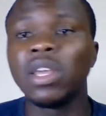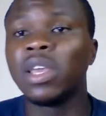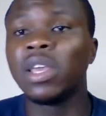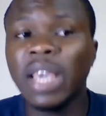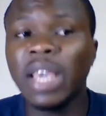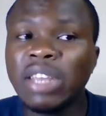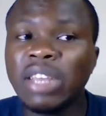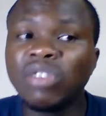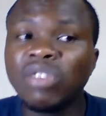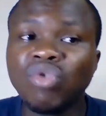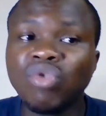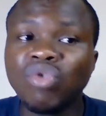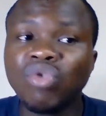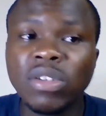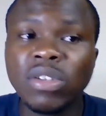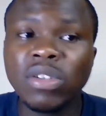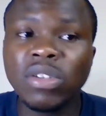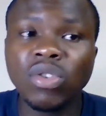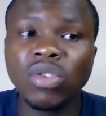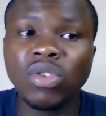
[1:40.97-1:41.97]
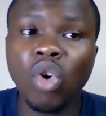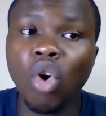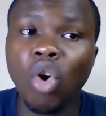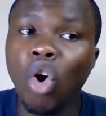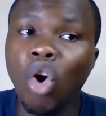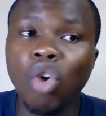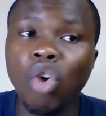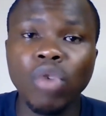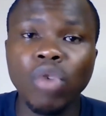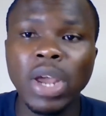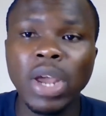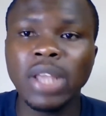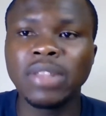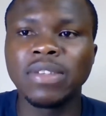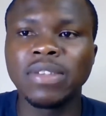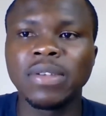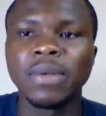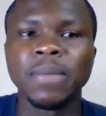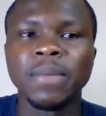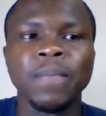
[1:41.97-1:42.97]
interest, or
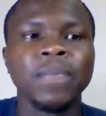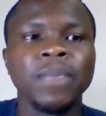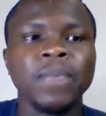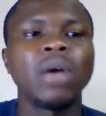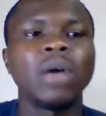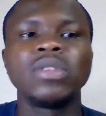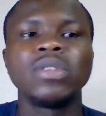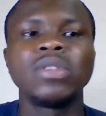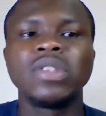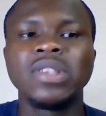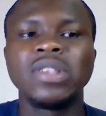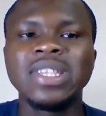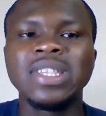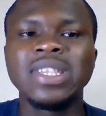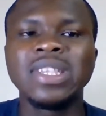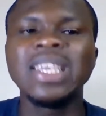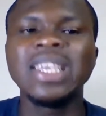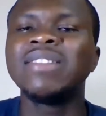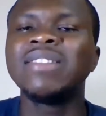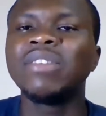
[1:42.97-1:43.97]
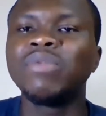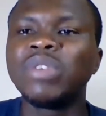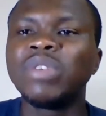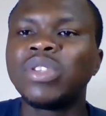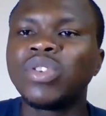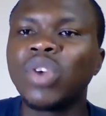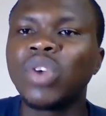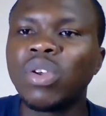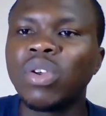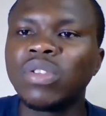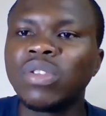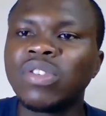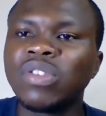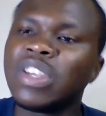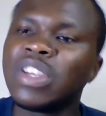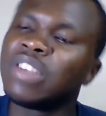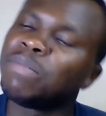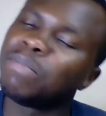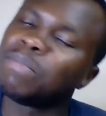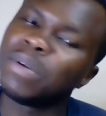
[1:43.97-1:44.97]
rent. Now, since the returns
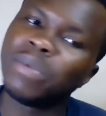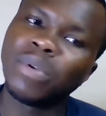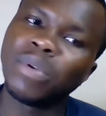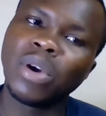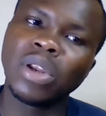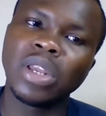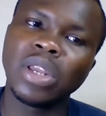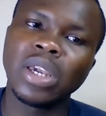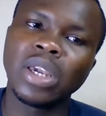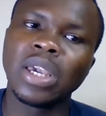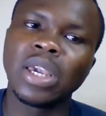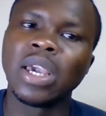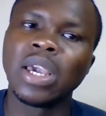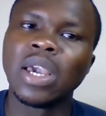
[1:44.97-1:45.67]
is periodic,